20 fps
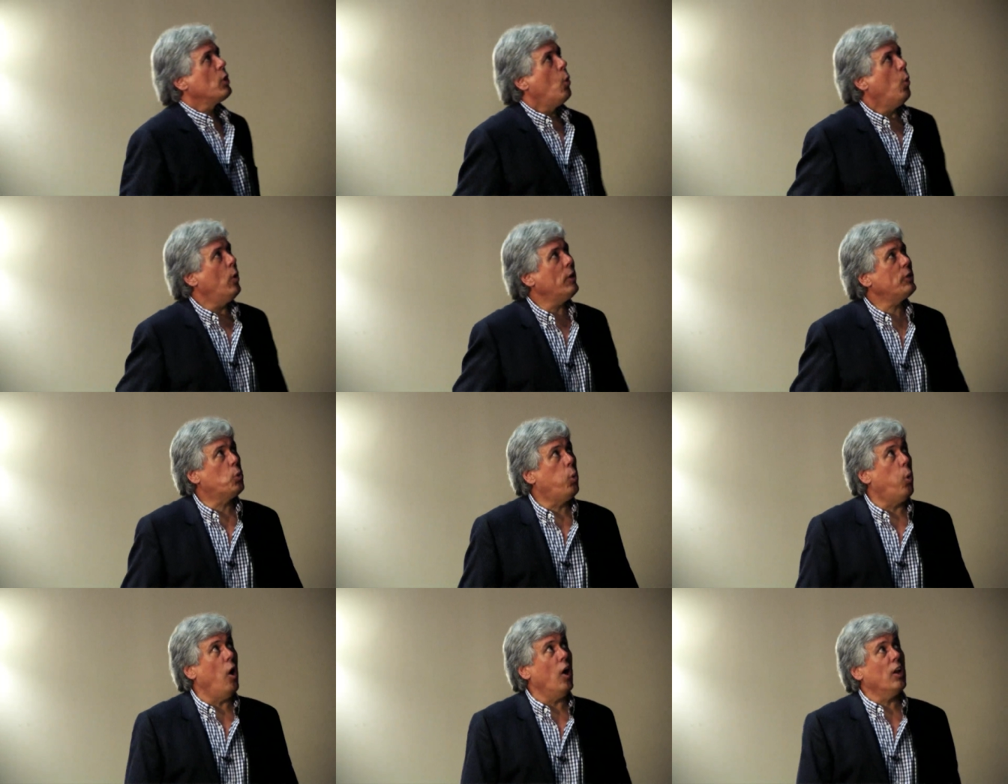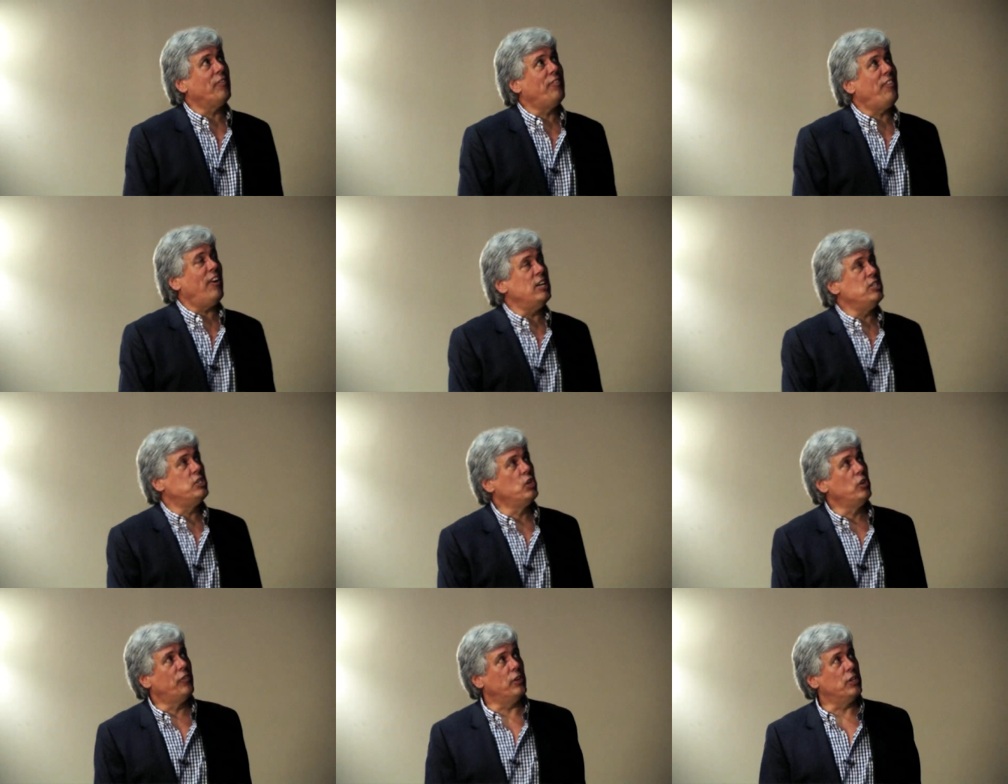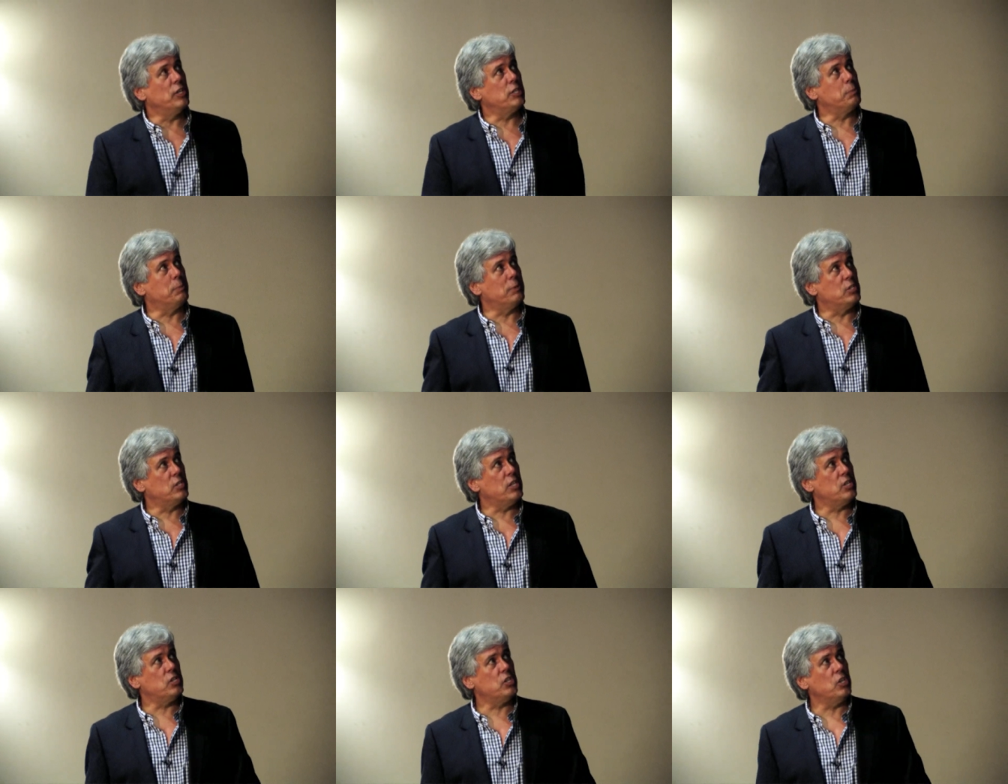What qualifies you for this
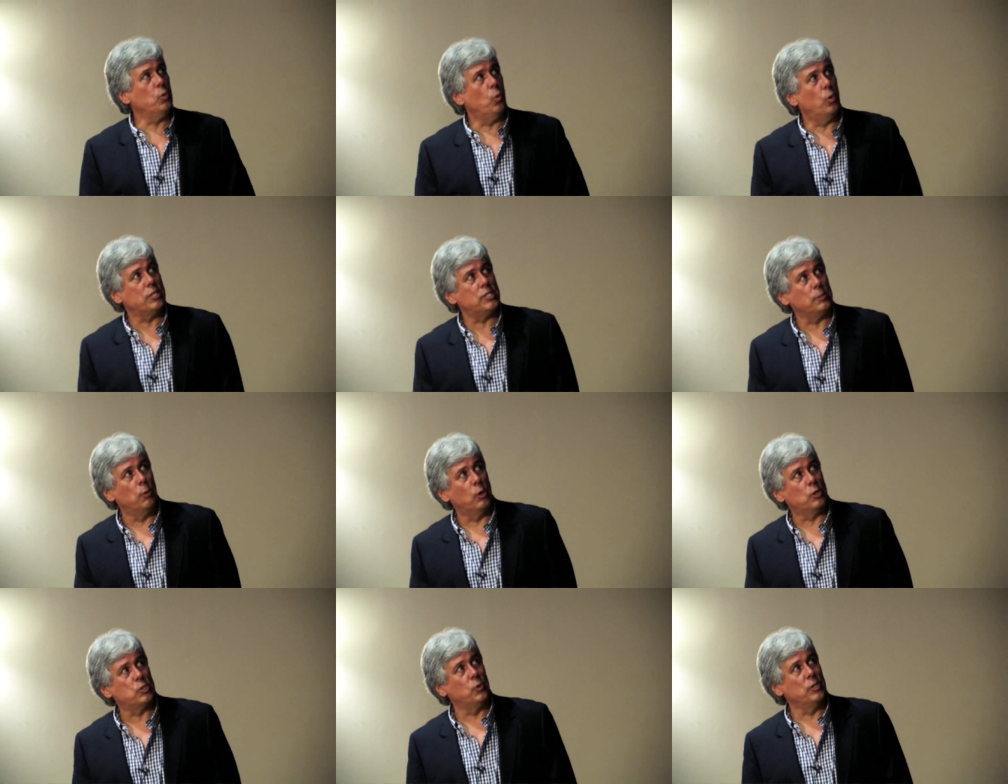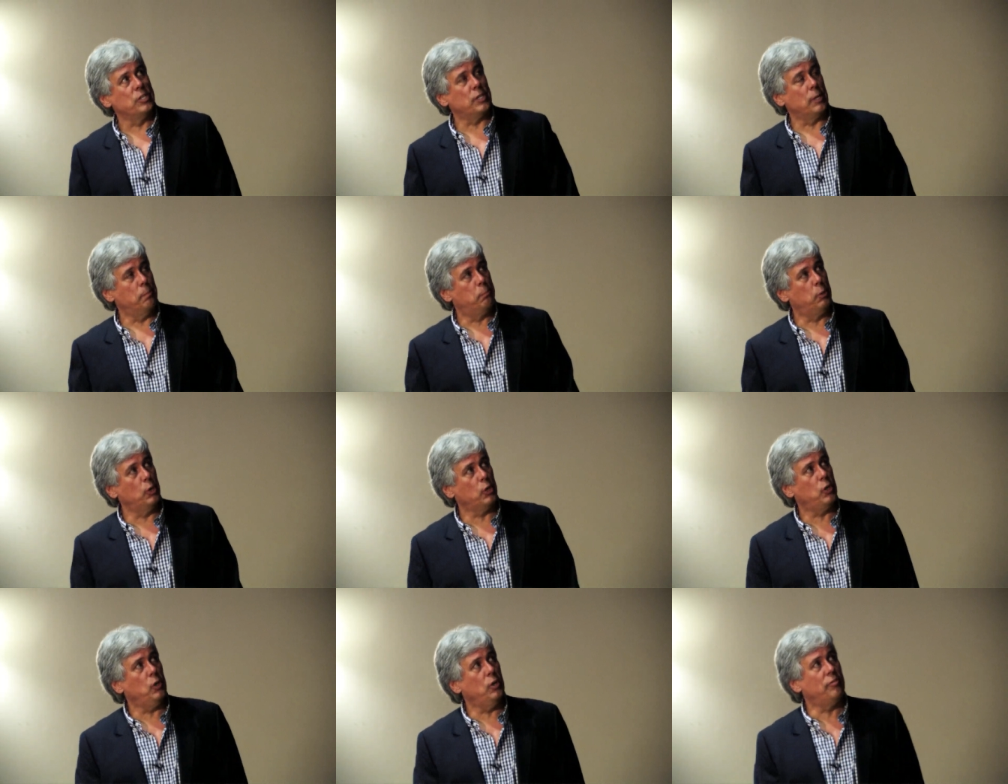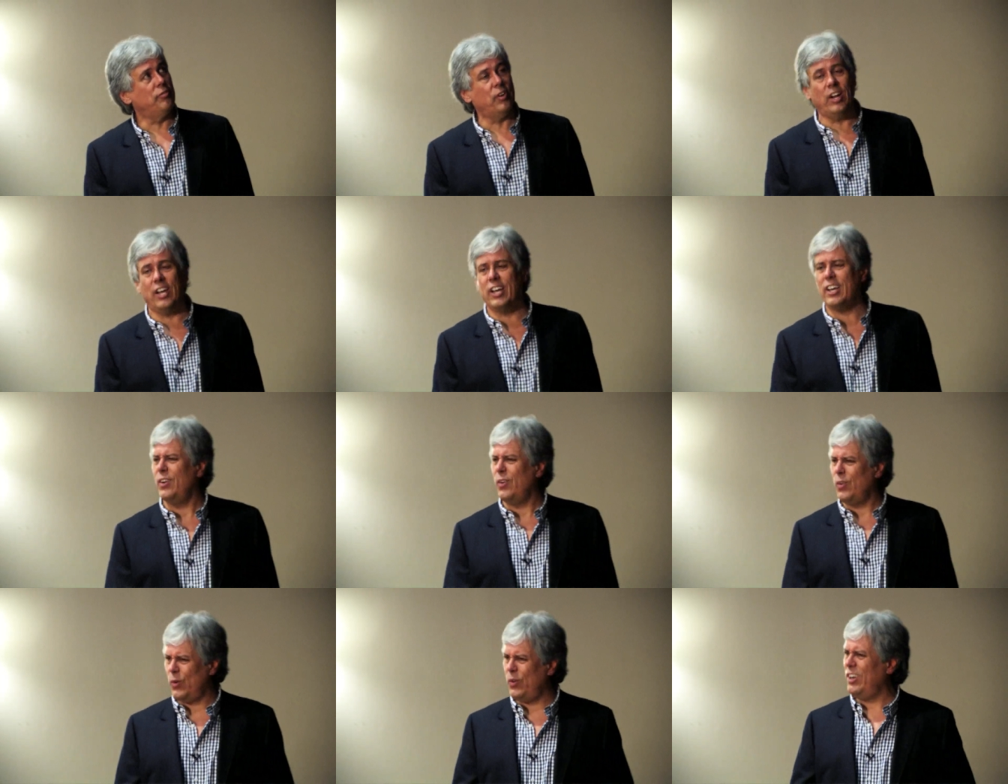position? What's the most recent book you've
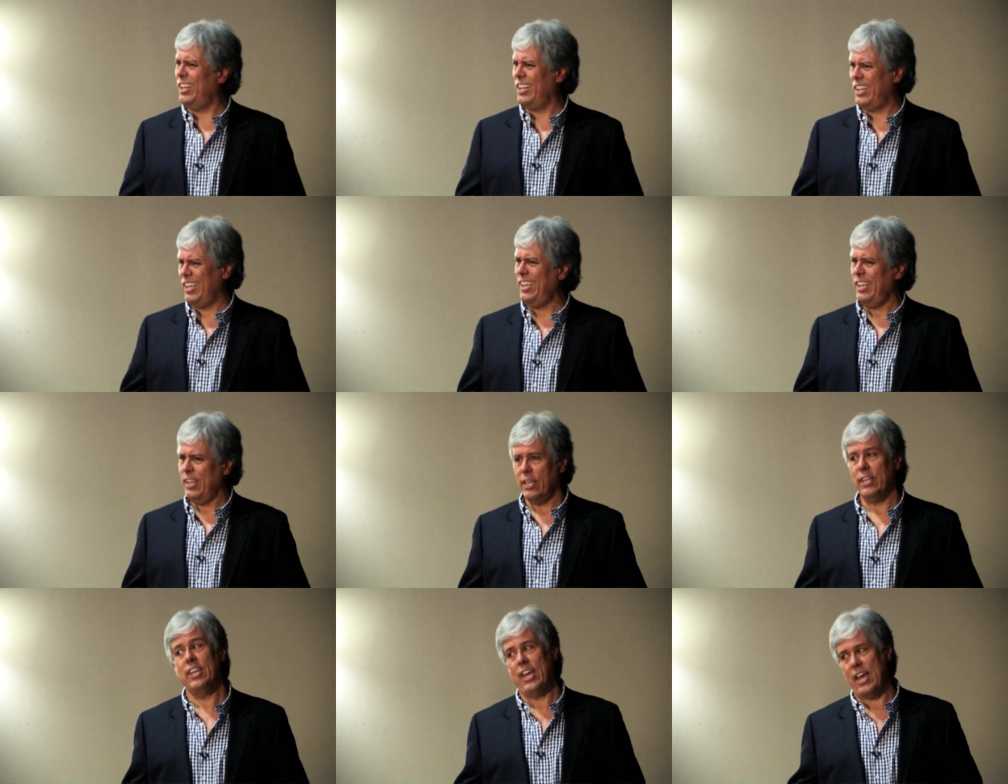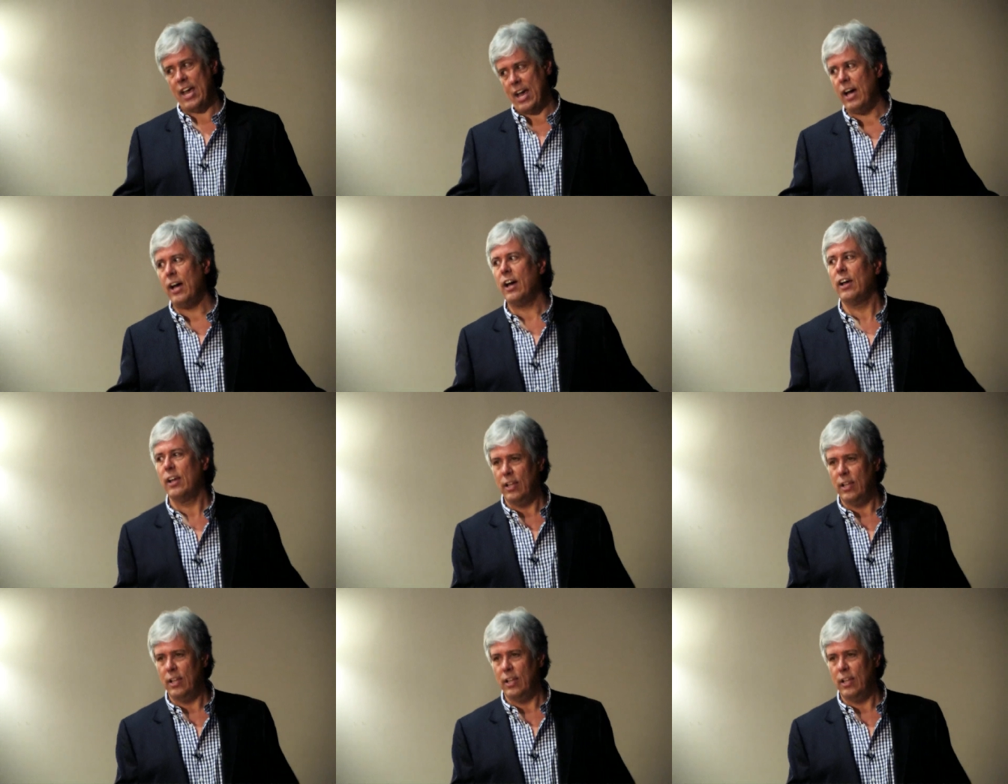read? Really? Yeah.